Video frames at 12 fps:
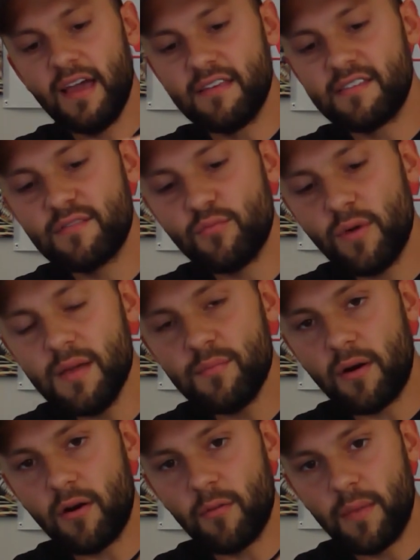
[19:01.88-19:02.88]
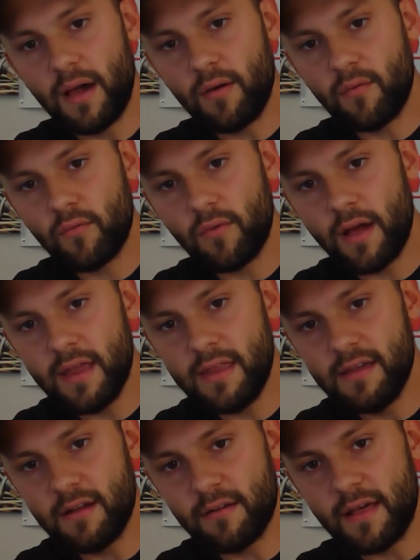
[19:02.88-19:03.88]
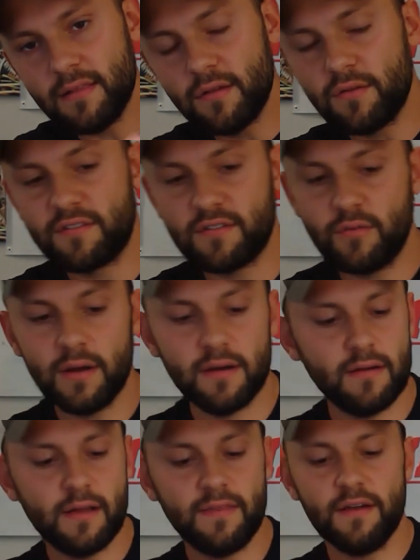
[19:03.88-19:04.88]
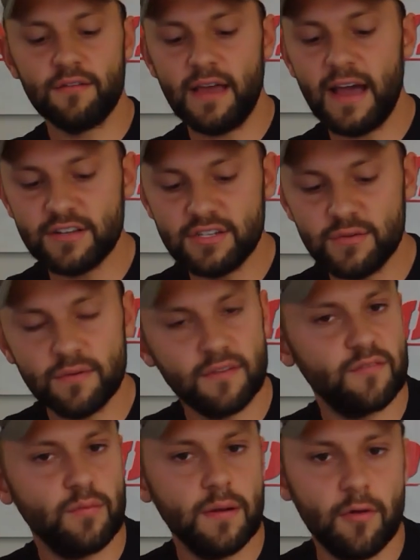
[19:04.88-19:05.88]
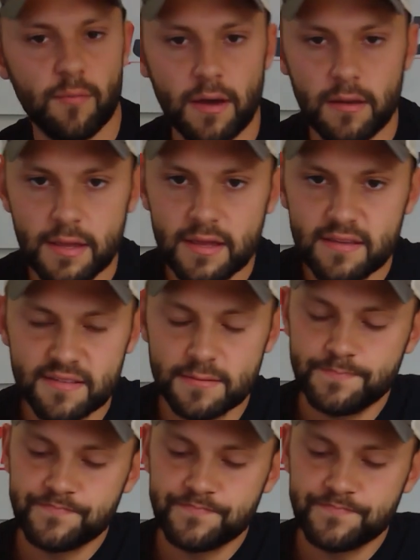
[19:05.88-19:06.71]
a sway bar mount right here. That little square right there is actually where the sway bar mount is.